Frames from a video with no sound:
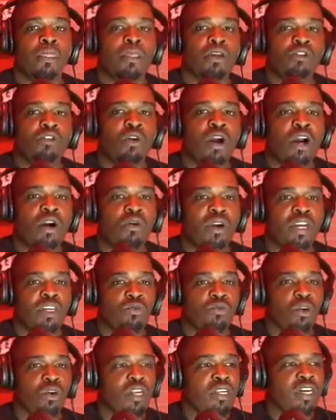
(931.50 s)
You
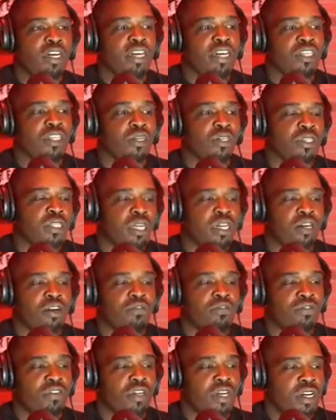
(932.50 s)
always want to look at
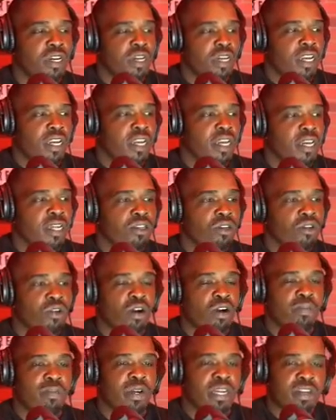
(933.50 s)
yourself and, you
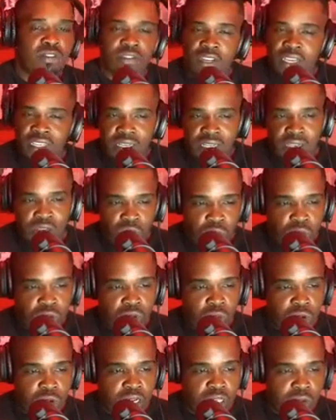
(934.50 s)
know what I mean? Is it
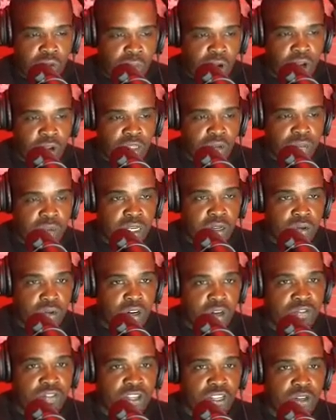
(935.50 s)
doing what it's supposed to be
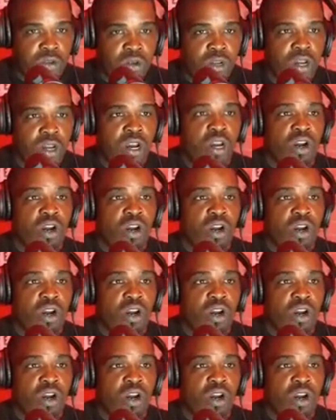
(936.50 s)
doing for you?